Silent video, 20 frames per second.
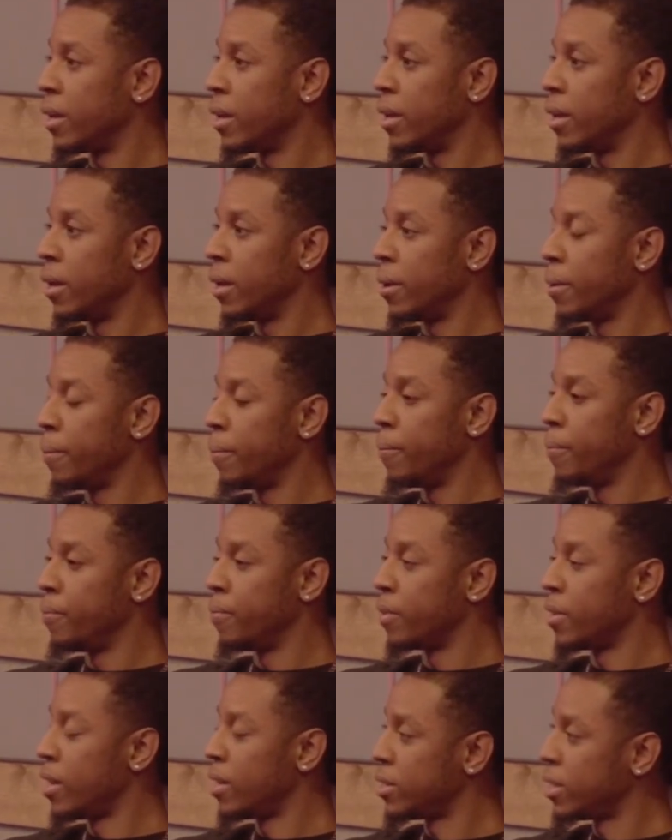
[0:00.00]

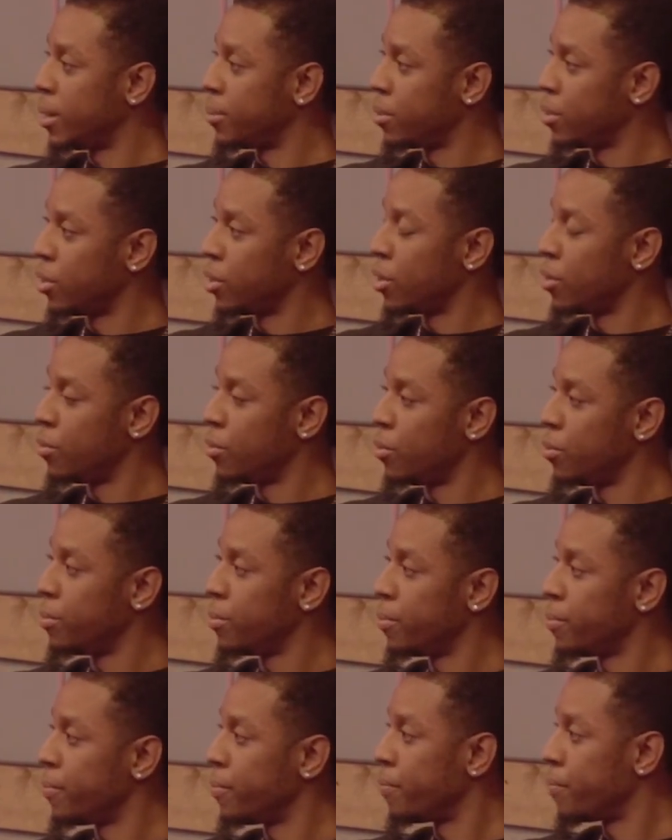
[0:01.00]
I slept in her
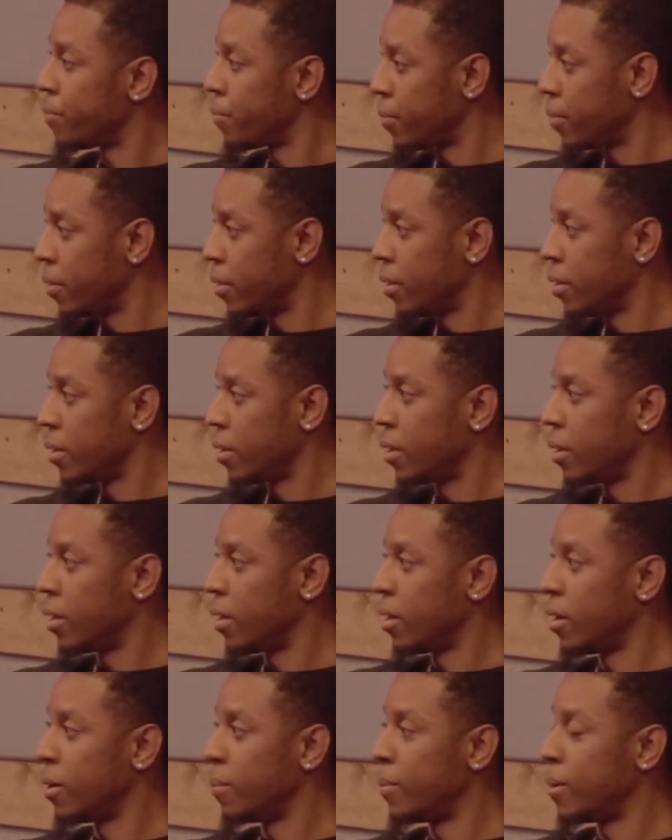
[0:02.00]
room.
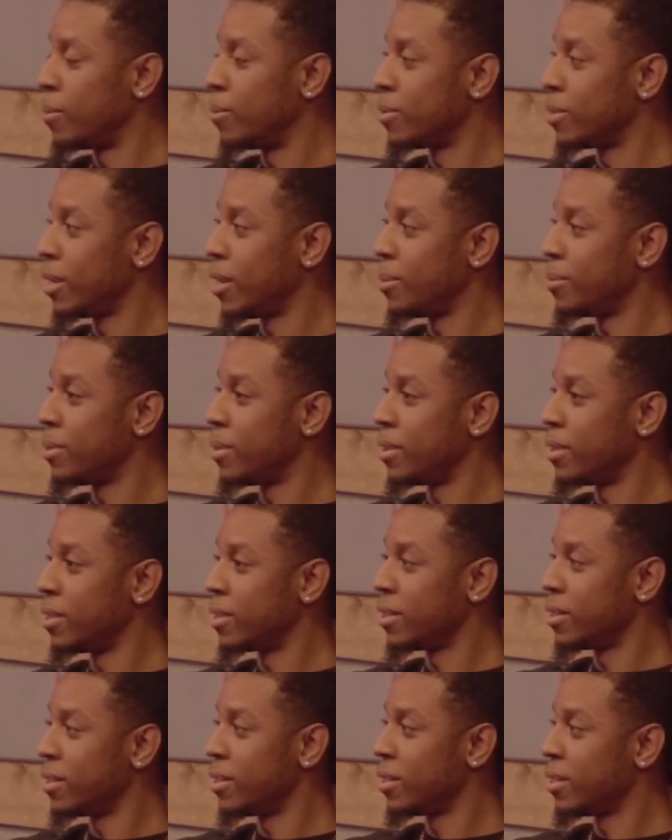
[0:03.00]
Her mum slept,
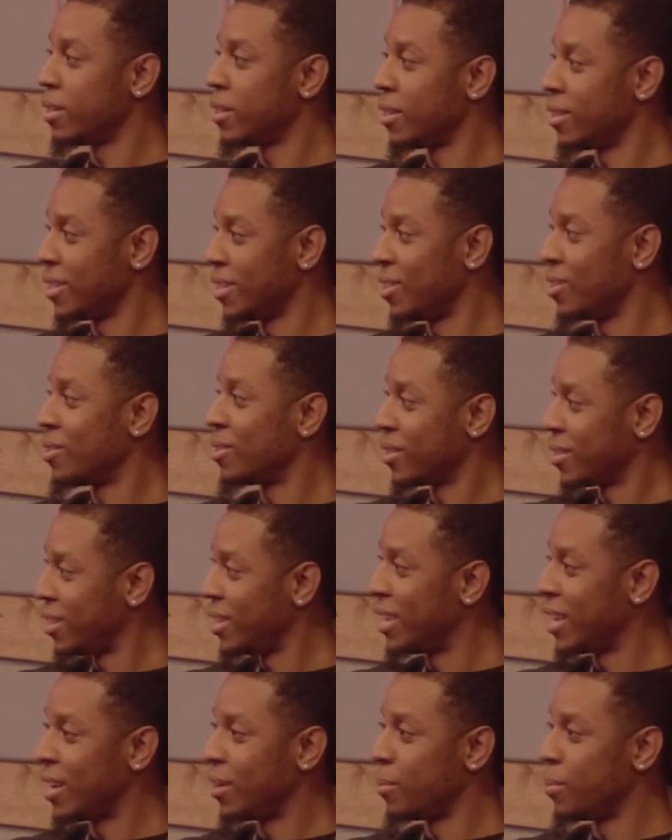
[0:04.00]
in
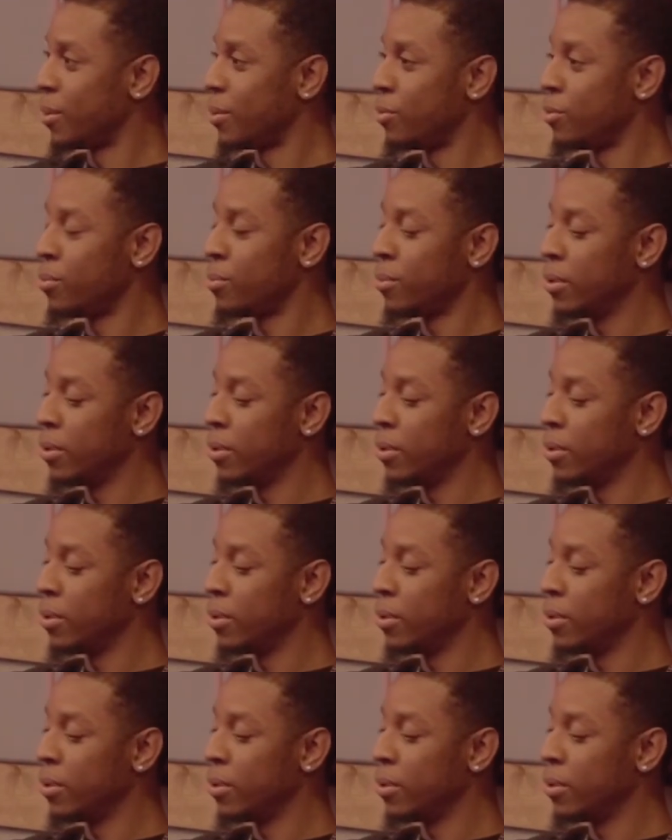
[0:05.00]
our bedroom.